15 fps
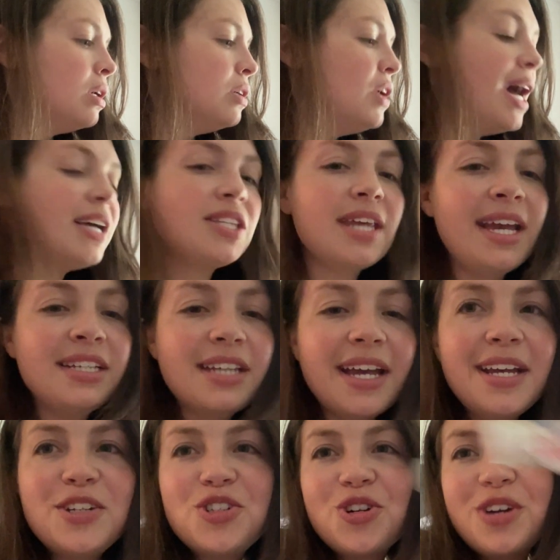Yes,
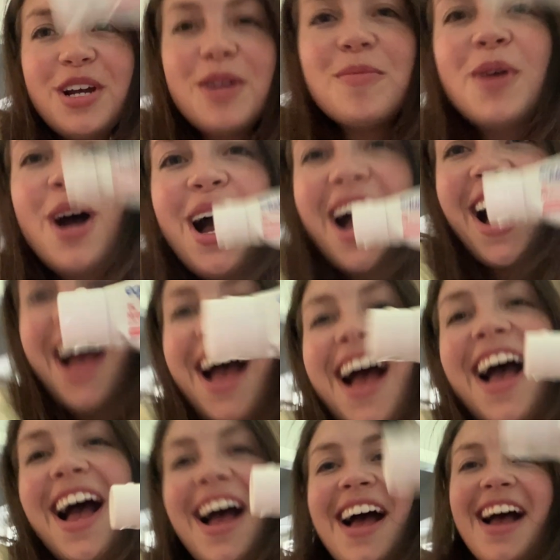anti-itch cream. Ha
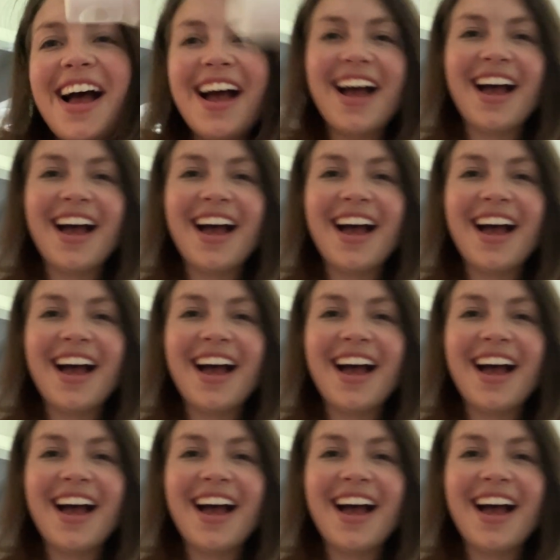ha ha